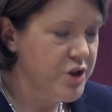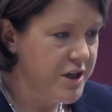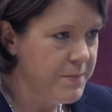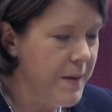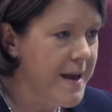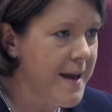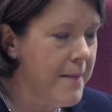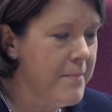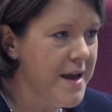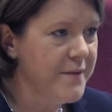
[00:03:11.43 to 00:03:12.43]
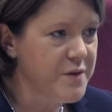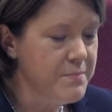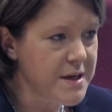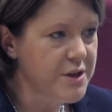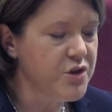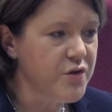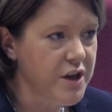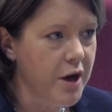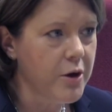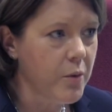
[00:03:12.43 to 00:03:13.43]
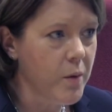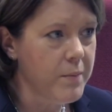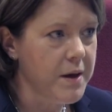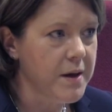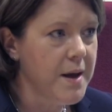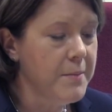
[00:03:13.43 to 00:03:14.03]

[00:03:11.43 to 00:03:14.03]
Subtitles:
gender pay gap may have diminished for younger women,